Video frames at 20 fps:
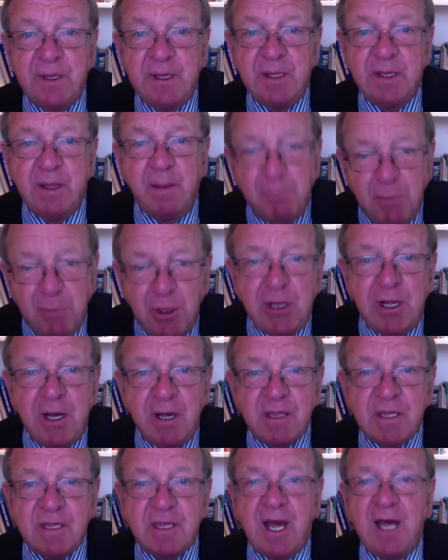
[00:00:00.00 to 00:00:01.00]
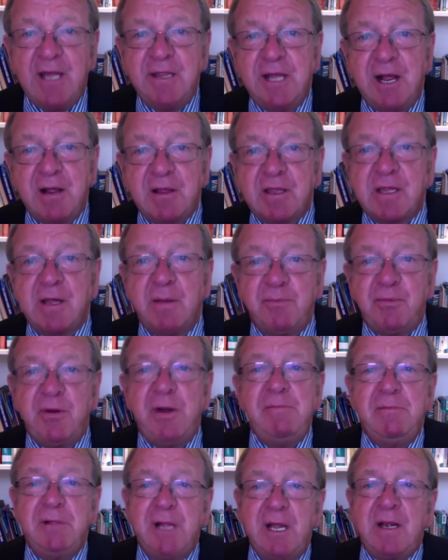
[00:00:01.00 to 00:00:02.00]
The mullahs and their
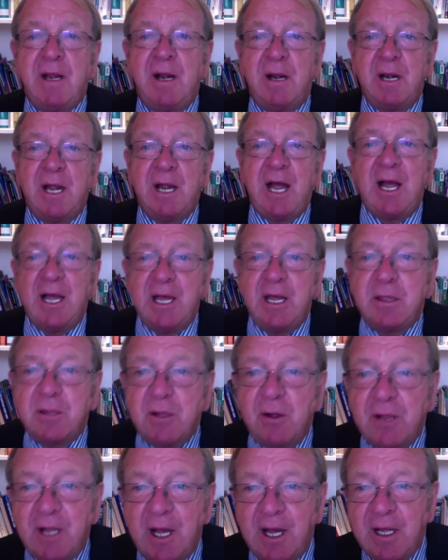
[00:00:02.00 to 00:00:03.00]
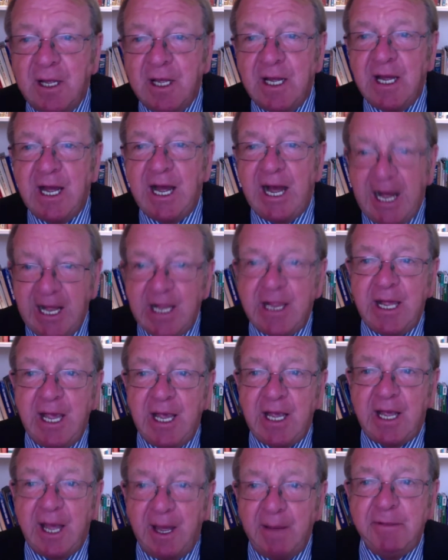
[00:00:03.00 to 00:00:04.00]
supreme leader, Ayatollah Ali
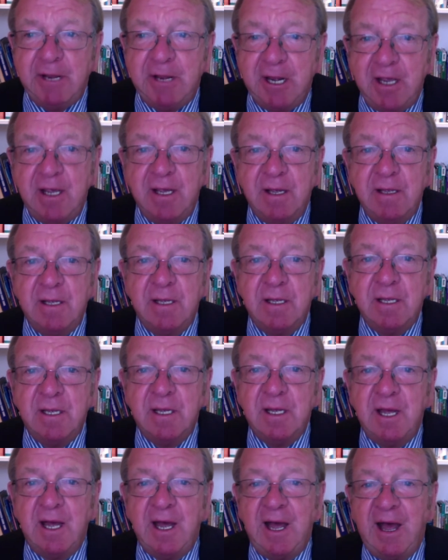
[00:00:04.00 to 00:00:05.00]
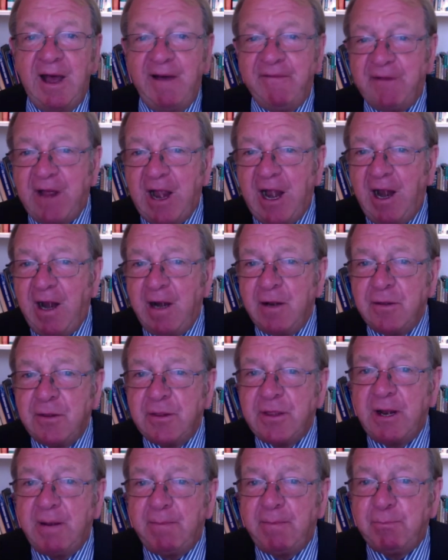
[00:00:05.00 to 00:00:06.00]
Khamenei, have earned
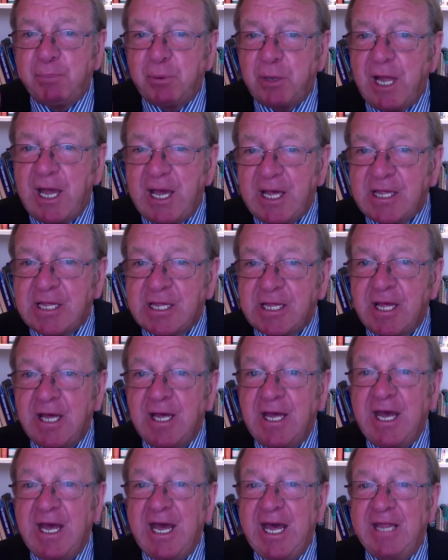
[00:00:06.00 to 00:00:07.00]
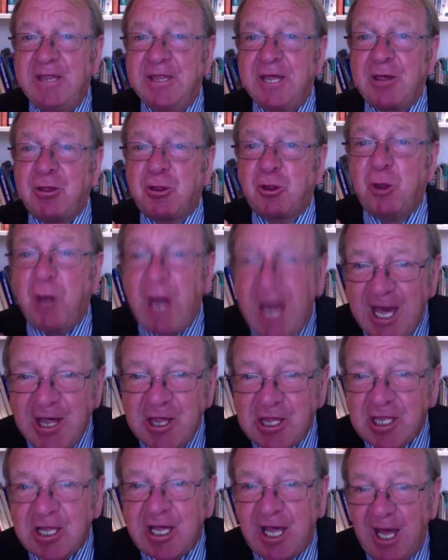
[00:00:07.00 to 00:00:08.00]
their place in the
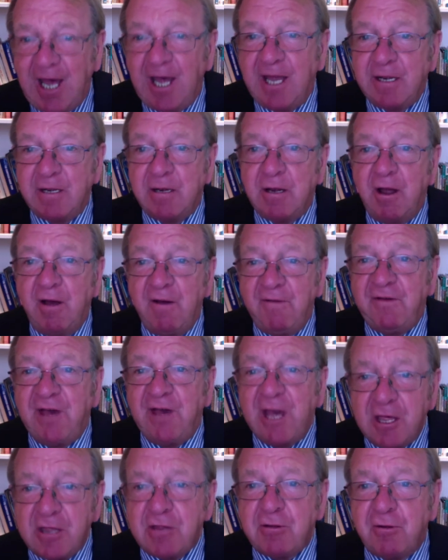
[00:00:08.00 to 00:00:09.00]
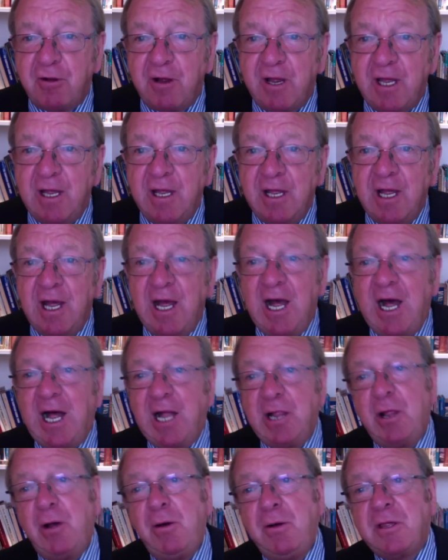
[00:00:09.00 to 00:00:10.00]
trash can of history
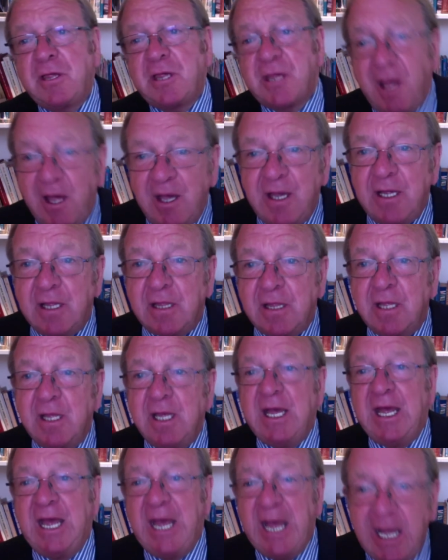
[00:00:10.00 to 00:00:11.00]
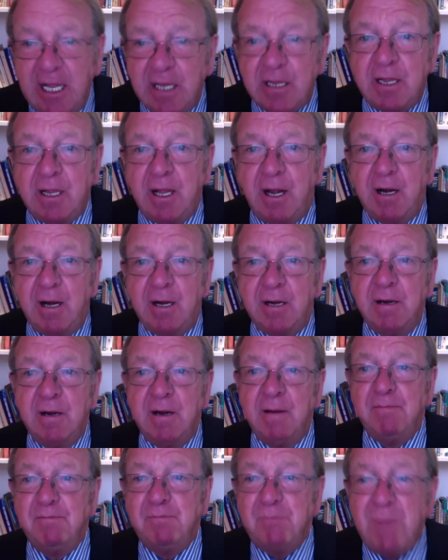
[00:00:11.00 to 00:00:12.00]
alongside Hitler,
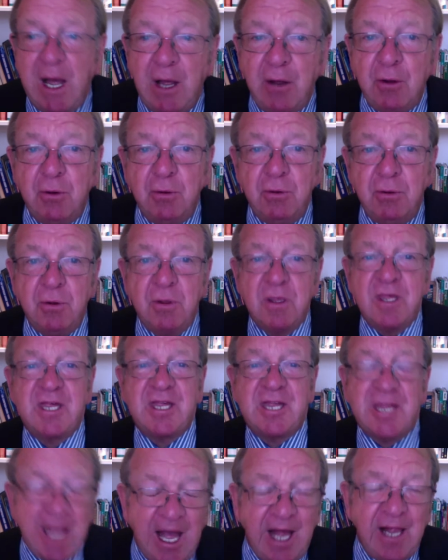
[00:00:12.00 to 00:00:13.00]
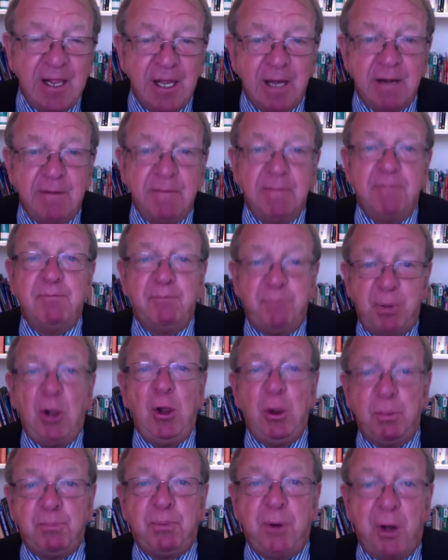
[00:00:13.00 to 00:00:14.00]
Mao, Stalin,
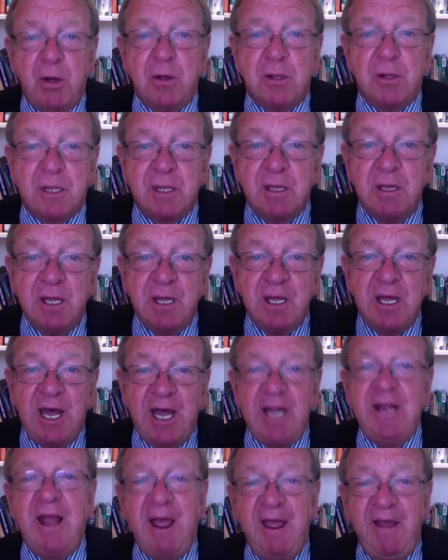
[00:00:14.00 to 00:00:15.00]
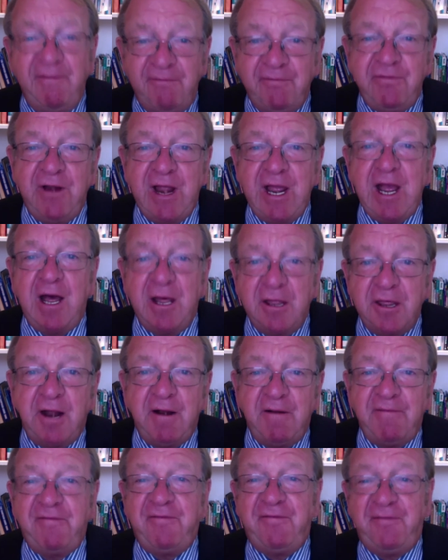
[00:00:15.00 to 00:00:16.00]
Pol Pot, and every other
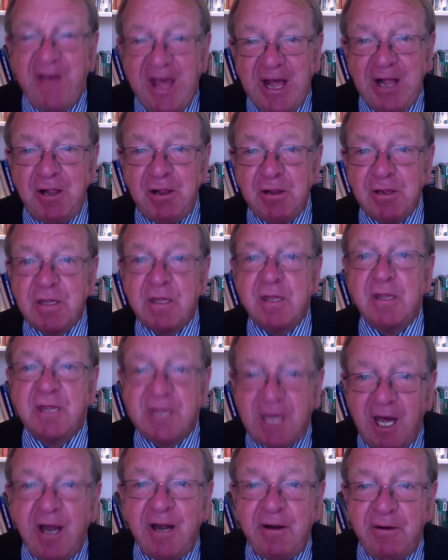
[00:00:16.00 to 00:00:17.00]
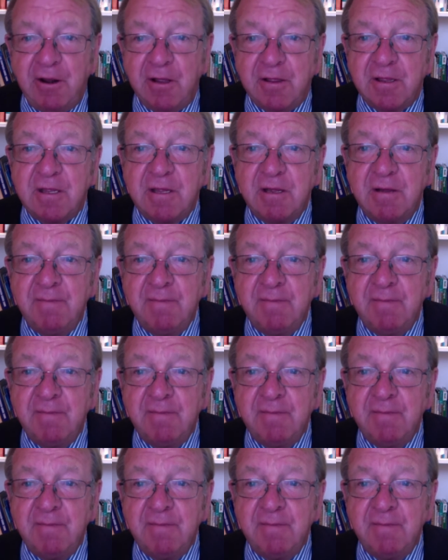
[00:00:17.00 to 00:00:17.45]
failed tyrant.